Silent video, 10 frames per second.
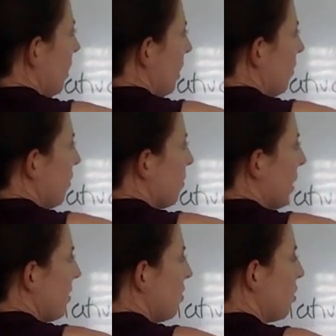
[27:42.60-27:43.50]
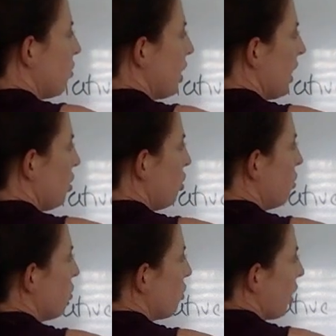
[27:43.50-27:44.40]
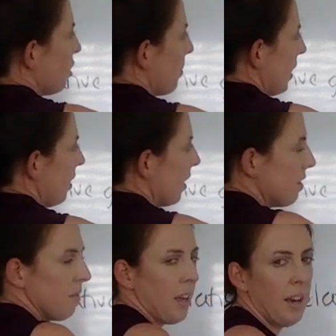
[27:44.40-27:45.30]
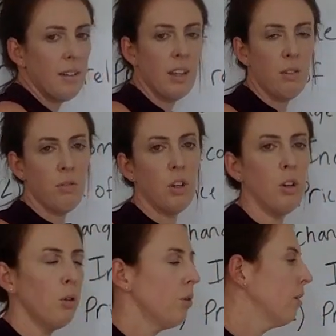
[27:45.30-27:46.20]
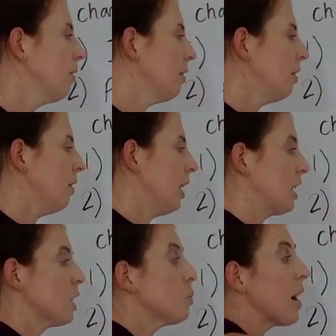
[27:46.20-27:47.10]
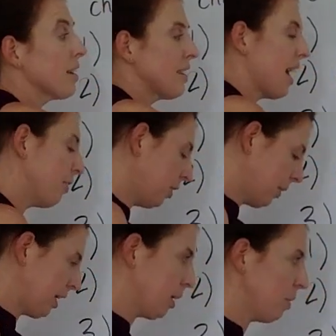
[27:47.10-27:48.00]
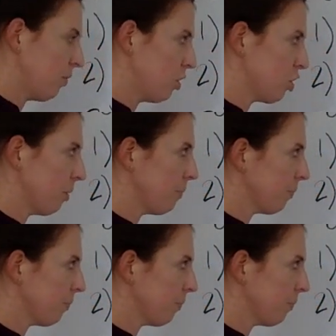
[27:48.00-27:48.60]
even if the prices don't change, you just start demanding less of that if you expect to have a lower income in the future.